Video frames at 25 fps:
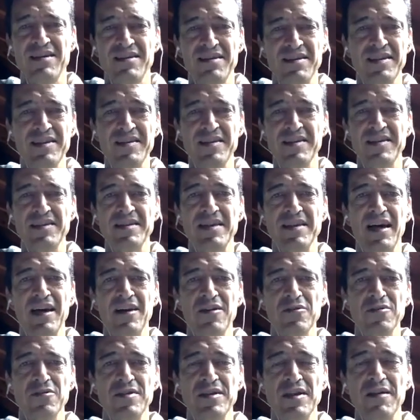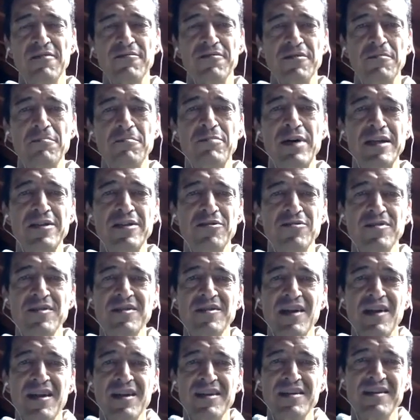This is how self-compassion
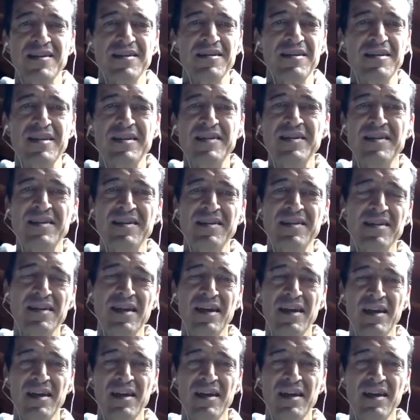starts, and this is